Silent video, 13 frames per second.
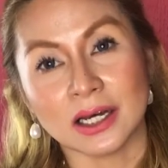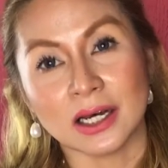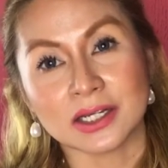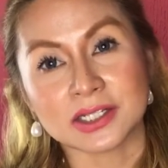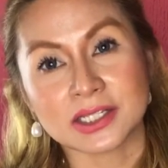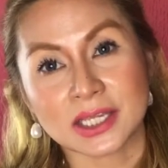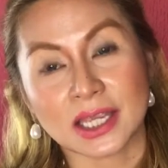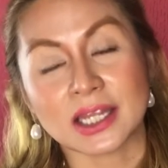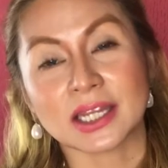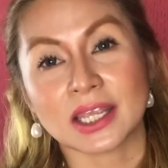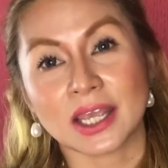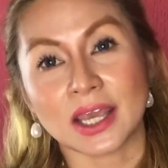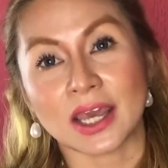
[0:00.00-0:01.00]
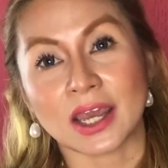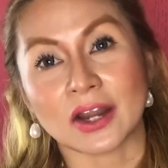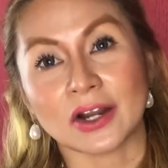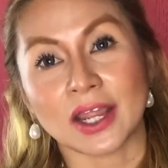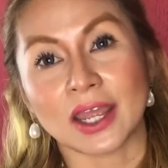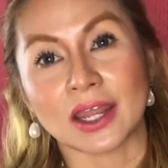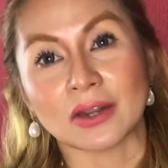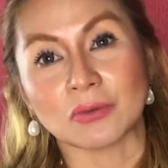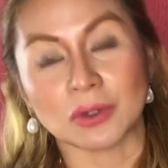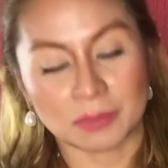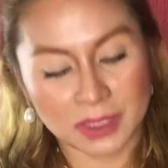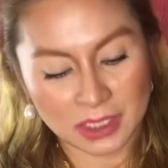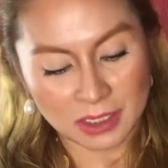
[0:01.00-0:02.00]
skincare, and we'll
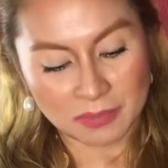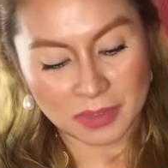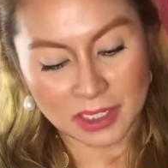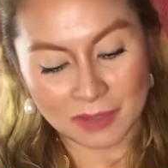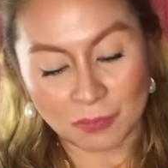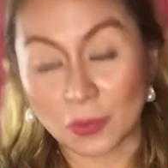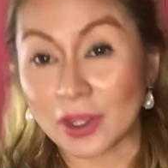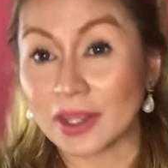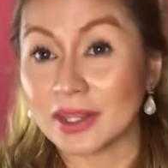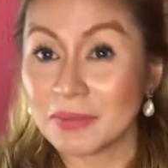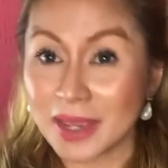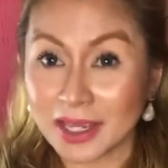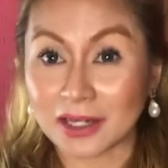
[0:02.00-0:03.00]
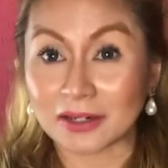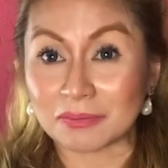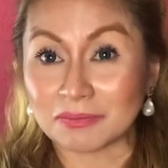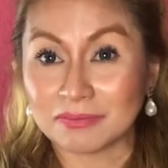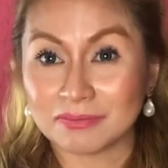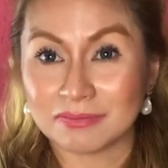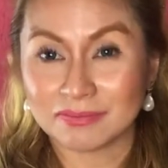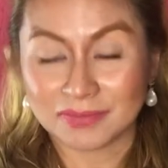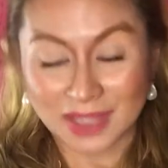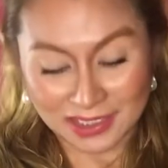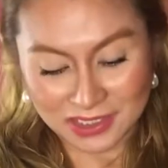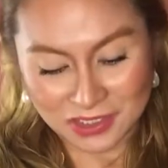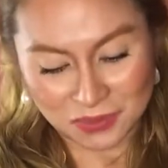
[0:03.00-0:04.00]
be coming up with the makeup
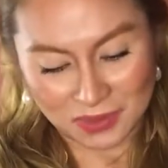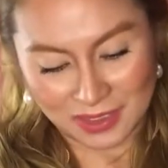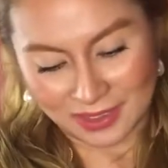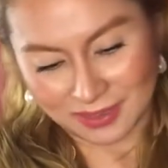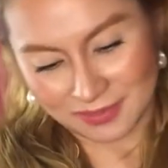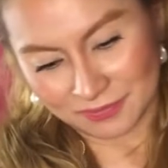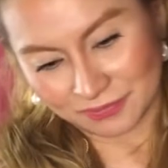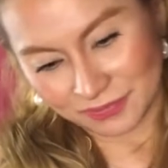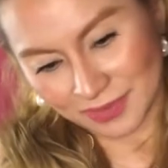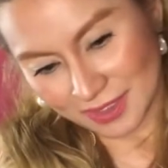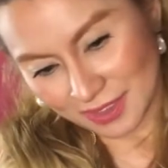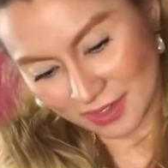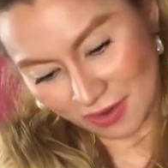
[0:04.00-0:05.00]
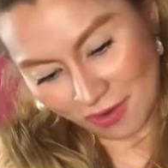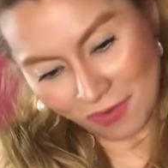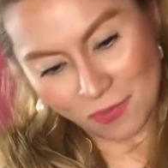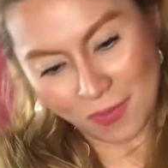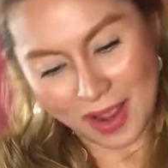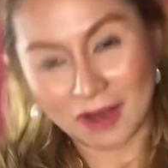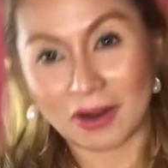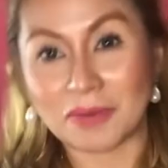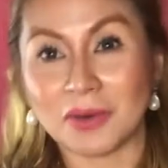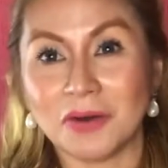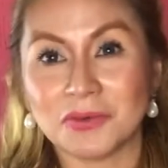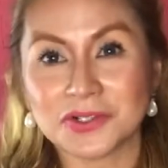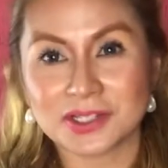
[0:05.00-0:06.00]
next week. Oh wow, I'm
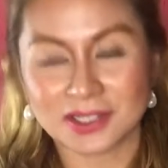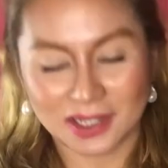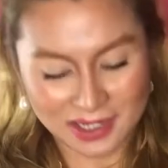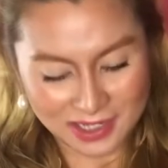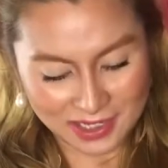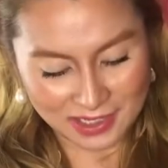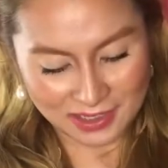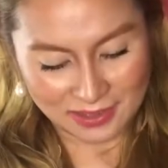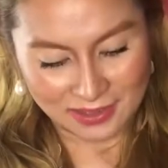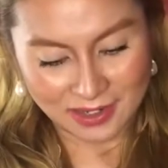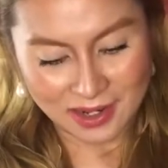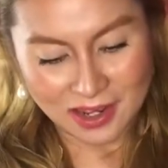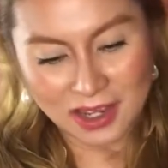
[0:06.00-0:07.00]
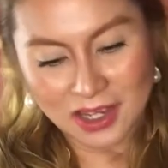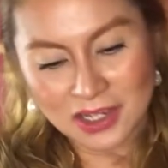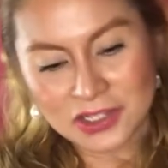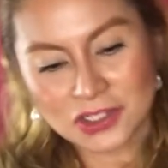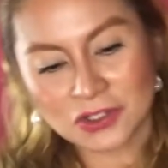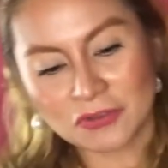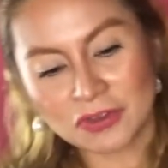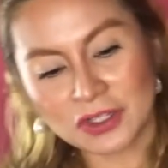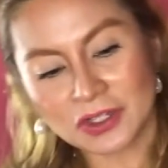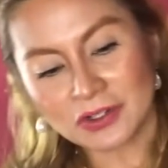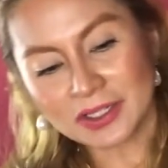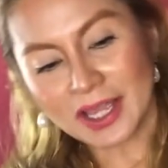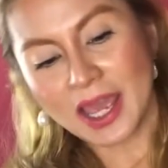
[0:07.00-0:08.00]
almost done here. So if you
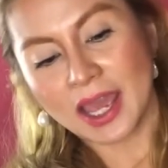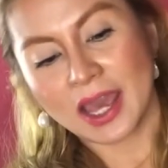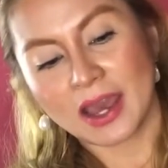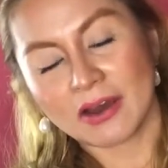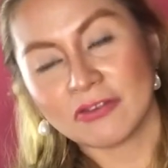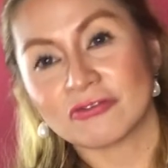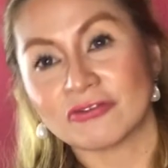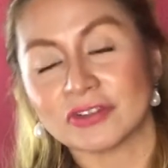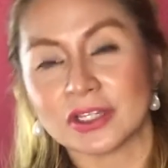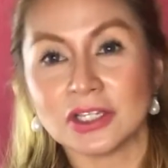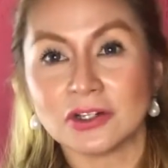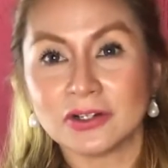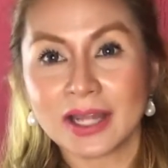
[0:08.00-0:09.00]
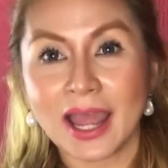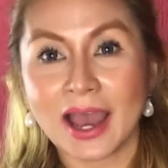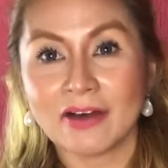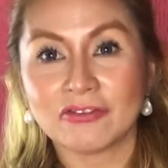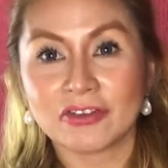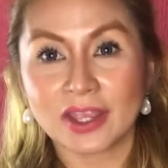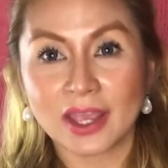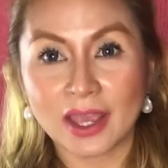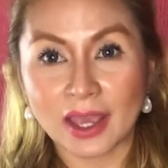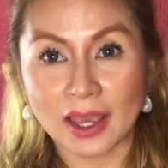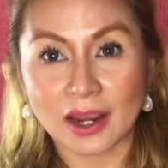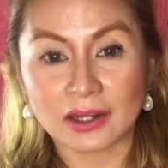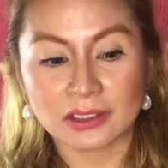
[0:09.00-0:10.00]
don't have
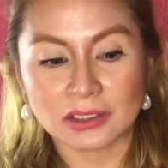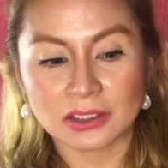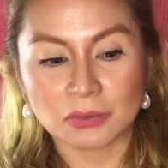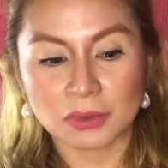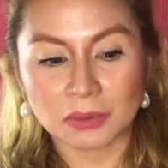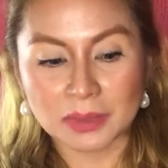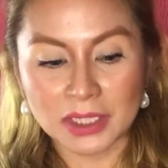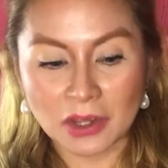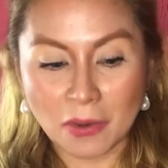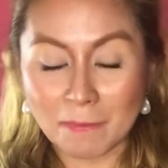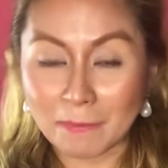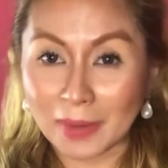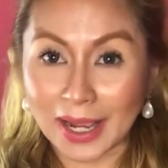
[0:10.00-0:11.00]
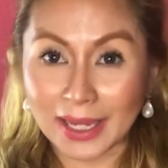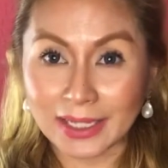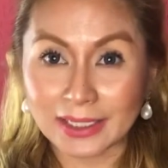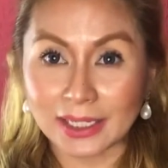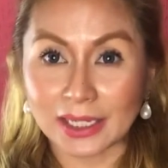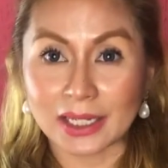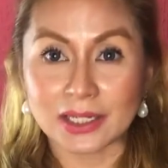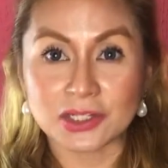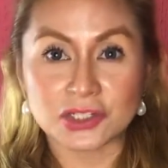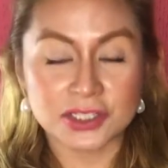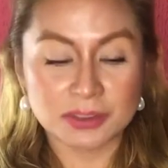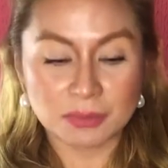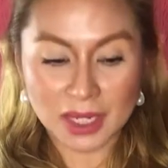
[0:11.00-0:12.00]
hair that you will be combining,
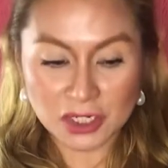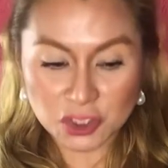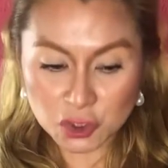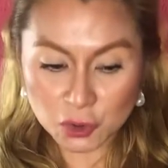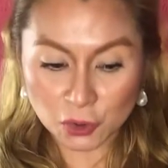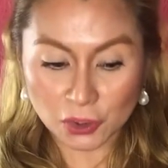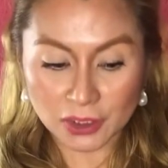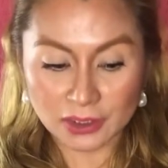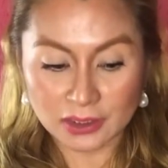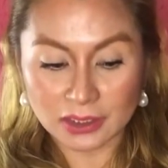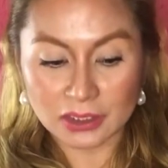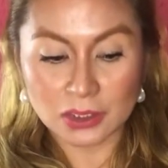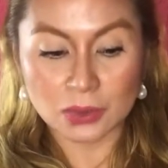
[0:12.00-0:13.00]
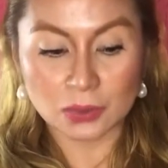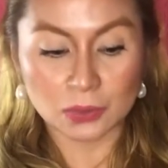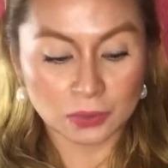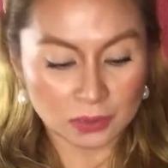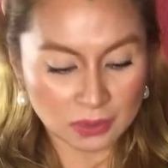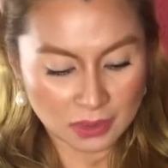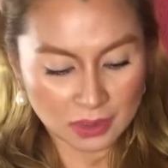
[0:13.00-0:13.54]
just make sure that you